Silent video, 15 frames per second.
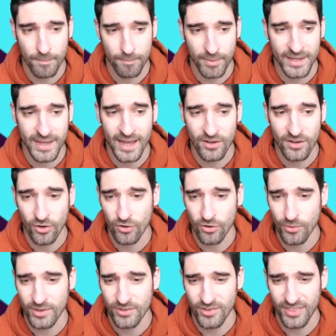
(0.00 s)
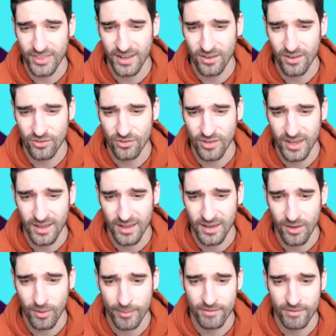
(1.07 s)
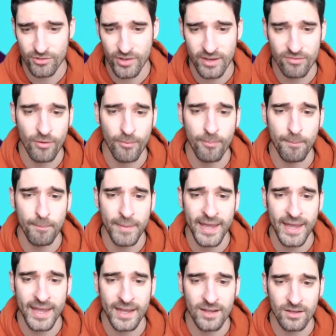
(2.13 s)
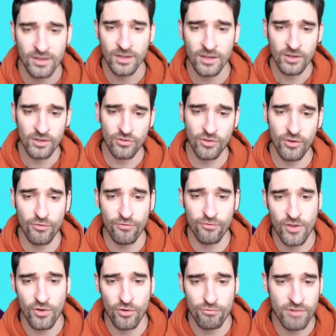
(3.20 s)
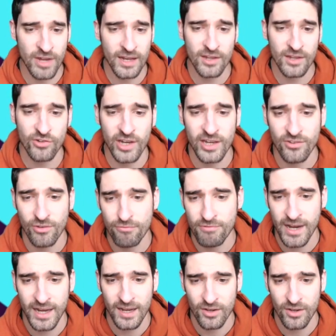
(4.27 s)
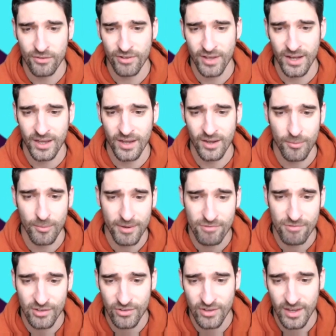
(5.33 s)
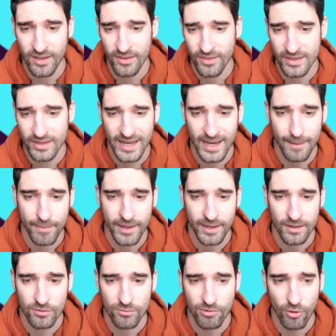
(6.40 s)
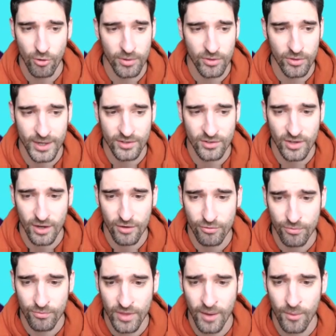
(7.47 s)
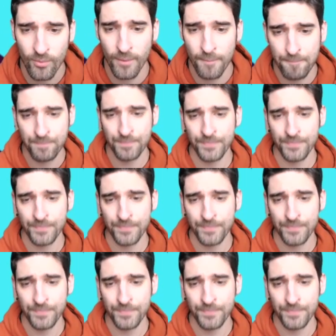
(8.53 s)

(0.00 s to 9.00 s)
But yeah, Douglas Luiz I think looks a little bit of a safer pick. So if you're really chasing rank or you feel like going a bit riskier, then yeah, Bailey's probably the way to go for that one.